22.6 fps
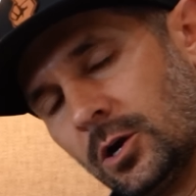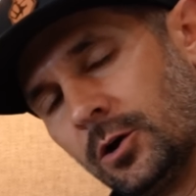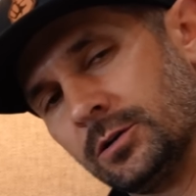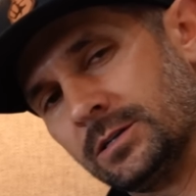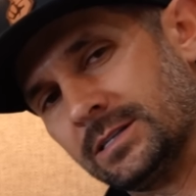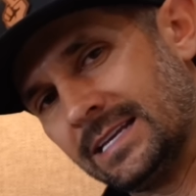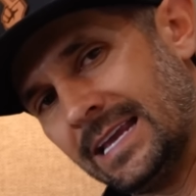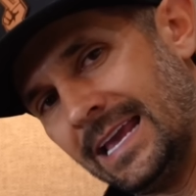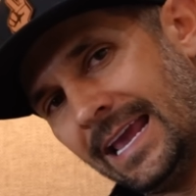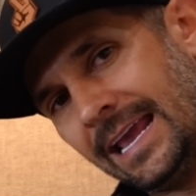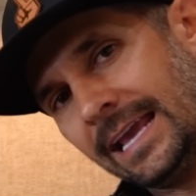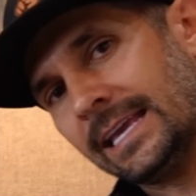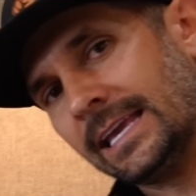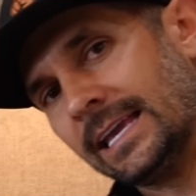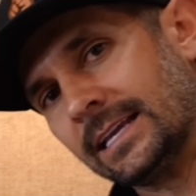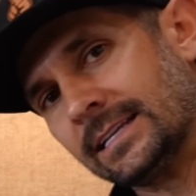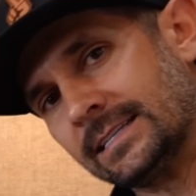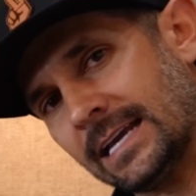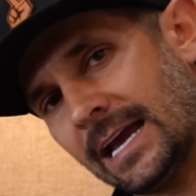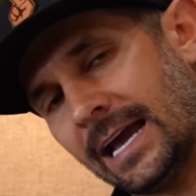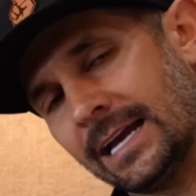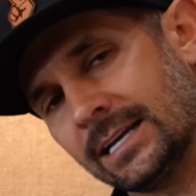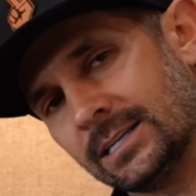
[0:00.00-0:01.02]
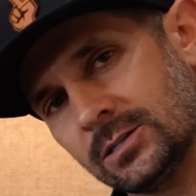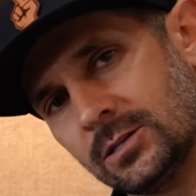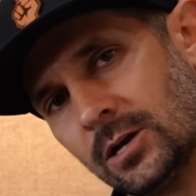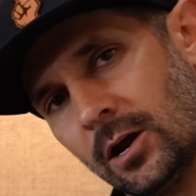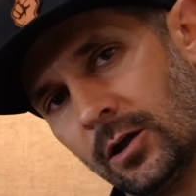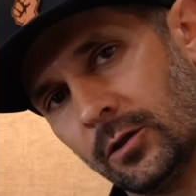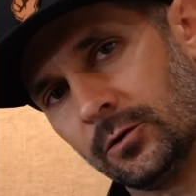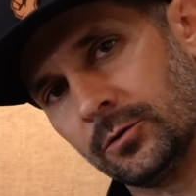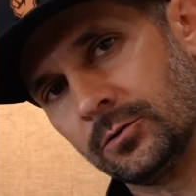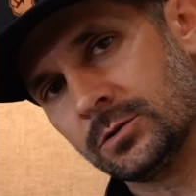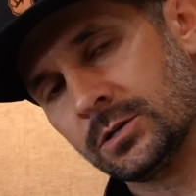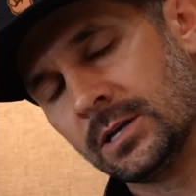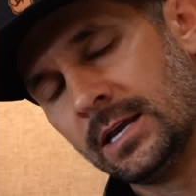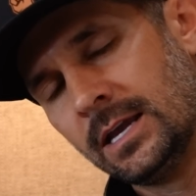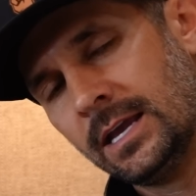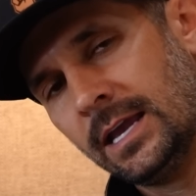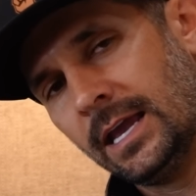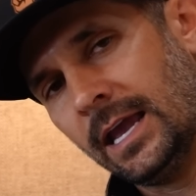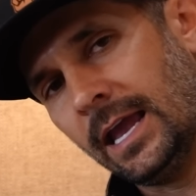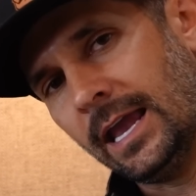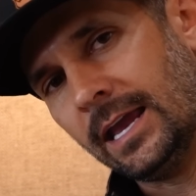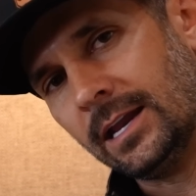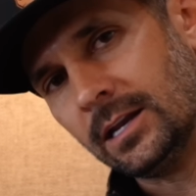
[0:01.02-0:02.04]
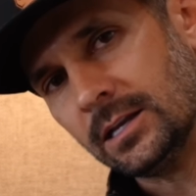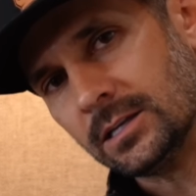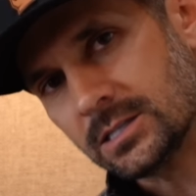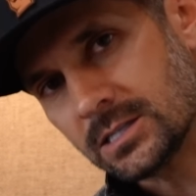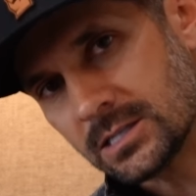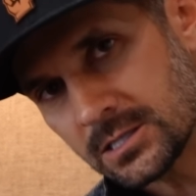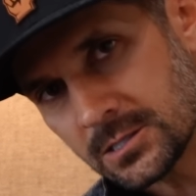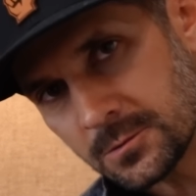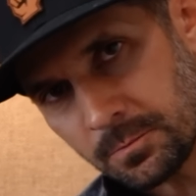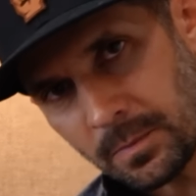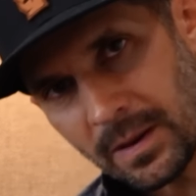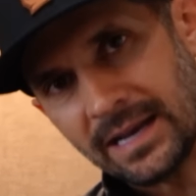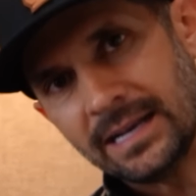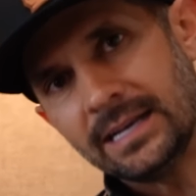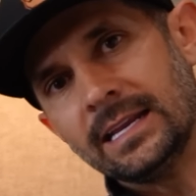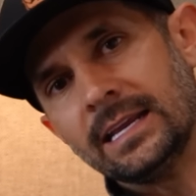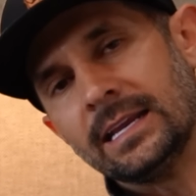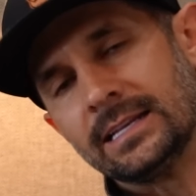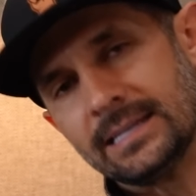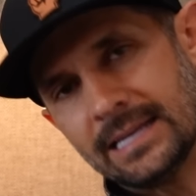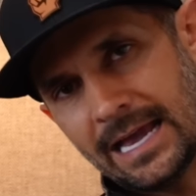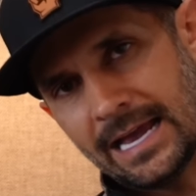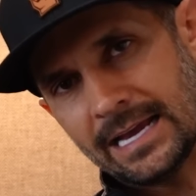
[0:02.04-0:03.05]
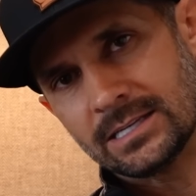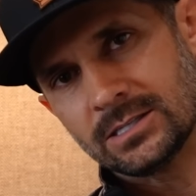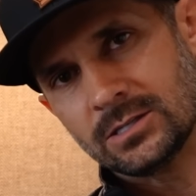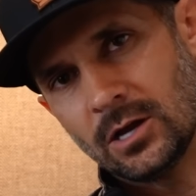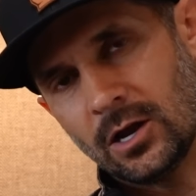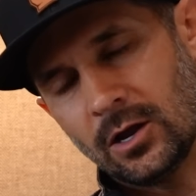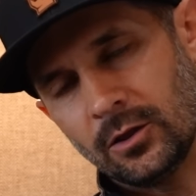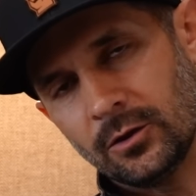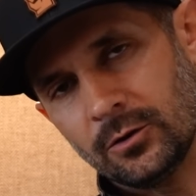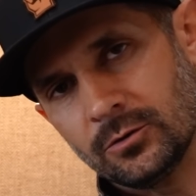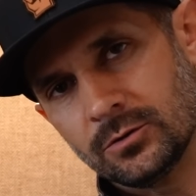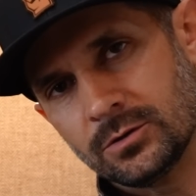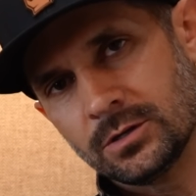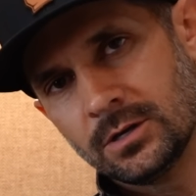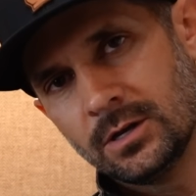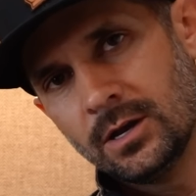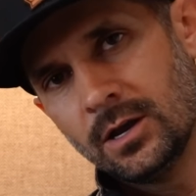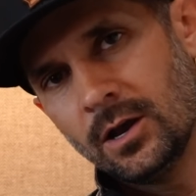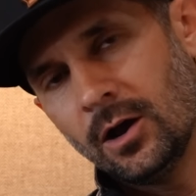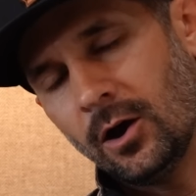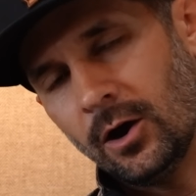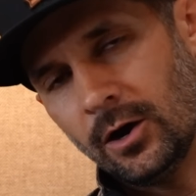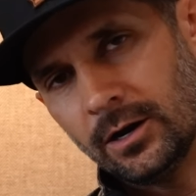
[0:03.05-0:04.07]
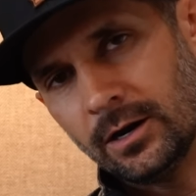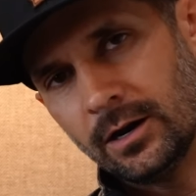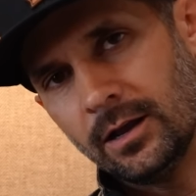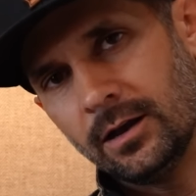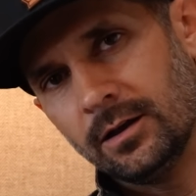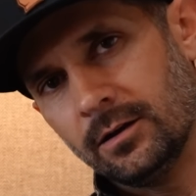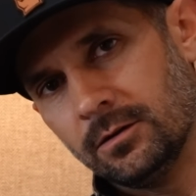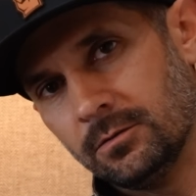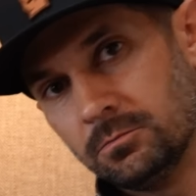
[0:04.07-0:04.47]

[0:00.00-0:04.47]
are taking tax dollars and spending tax dollars on